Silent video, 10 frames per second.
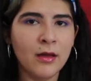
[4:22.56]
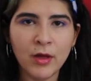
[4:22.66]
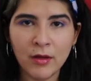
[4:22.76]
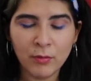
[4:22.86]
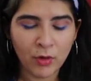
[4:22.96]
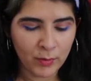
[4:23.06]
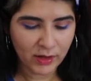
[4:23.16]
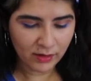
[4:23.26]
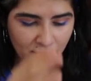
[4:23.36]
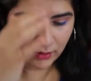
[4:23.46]
in
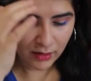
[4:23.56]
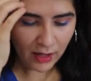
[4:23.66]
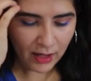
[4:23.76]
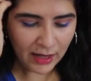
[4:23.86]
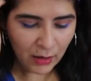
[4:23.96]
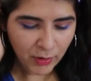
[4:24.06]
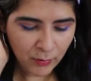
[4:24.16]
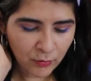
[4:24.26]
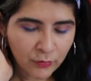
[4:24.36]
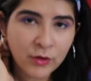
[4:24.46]
moments. Now we
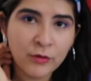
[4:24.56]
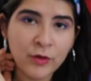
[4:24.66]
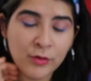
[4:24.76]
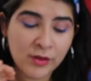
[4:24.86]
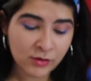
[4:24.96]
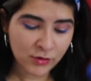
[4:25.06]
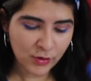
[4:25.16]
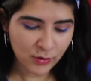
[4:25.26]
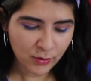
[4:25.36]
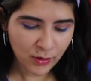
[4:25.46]
move to Frozen
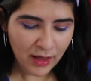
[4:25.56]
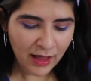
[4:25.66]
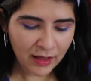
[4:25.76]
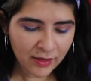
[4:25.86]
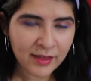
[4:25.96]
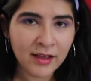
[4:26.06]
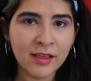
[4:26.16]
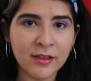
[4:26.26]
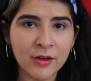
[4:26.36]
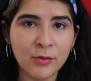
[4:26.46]
2. Elsa
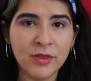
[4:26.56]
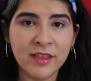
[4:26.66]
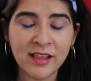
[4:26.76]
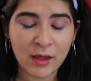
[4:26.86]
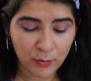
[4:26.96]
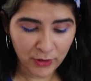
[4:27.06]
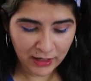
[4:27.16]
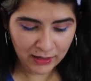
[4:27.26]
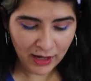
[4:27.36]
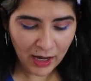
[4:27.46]
starts with the same
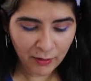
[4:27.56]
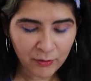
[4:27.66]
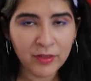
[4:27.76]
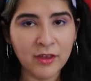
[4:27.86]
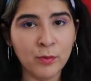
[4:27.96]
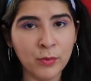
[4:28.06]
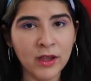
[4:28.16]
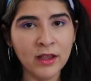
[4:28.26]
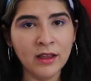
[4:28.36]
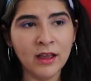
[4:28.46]
braid. However, this
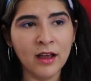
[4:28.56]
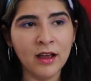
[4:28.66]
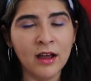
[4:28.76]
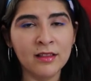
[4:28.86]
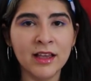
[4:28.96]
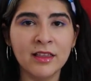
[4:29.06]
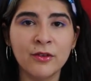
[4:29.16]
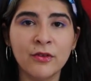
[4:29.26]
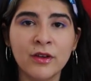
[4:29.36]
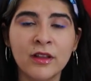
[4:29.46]
braid, unlike
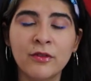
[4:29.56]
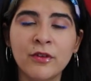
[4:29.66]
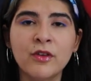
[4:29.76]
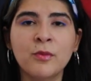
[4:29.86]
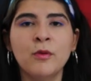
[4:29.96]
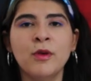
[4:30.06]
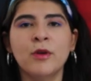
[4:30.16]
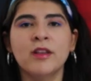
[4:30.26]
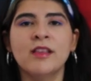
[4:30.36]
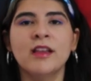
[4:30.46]
in the first movie
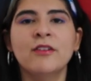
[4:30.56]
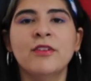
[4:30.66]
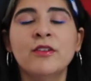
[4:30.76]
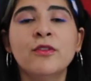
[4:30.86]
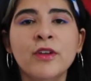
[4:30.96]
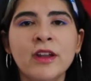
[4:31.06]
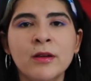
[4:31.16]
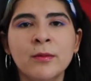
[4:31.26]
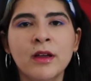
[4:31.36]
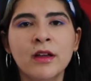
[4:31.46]
where it signified freedom,